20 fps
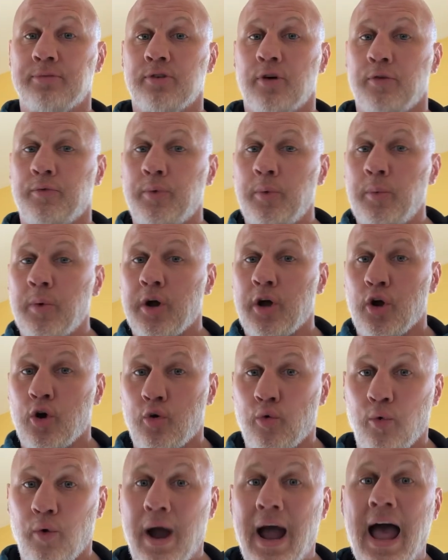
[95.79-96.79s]
So if we want to
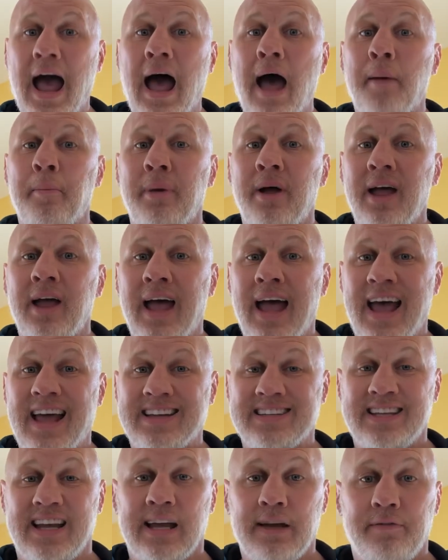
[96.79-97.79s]
grab
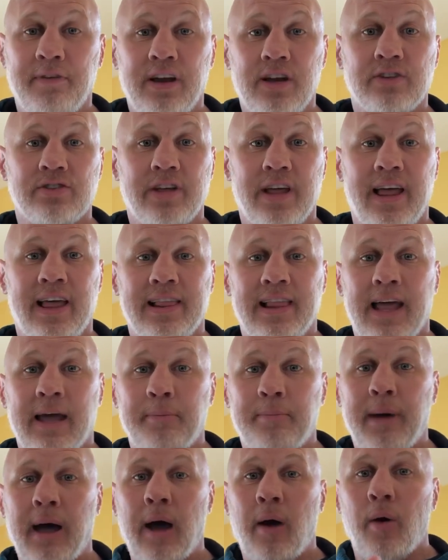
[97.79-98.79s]
and take advantage of that
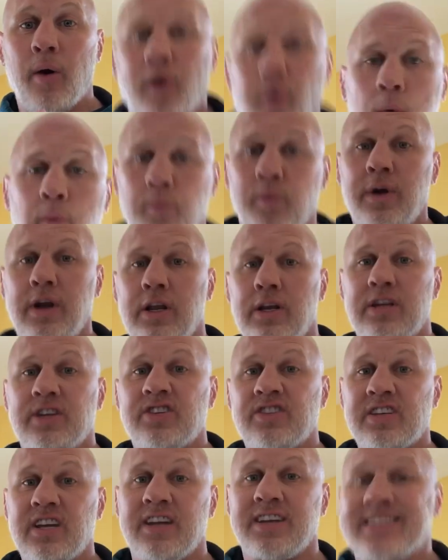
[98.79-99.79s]
leg power, we need to
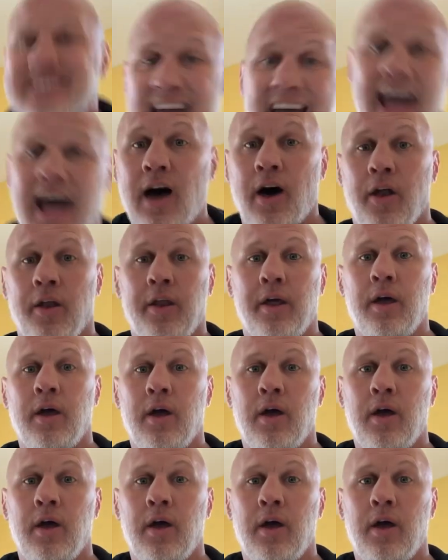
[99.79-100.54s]
sit down